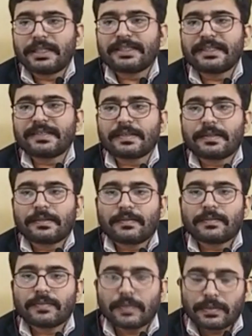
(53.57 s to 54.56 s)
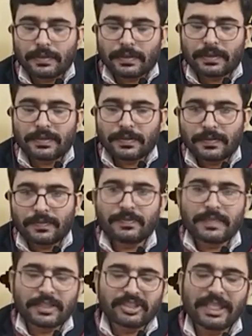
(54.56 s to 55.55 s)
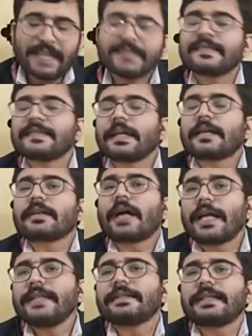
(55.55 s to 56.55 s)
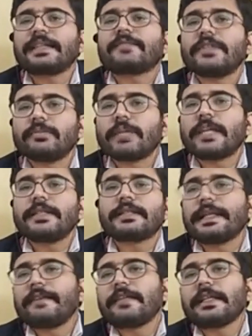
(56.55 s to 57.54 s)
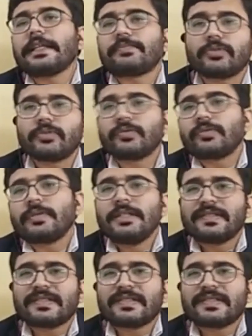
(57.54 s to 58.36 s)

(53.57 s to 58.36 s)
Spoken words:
It is the chances are high that we might level up to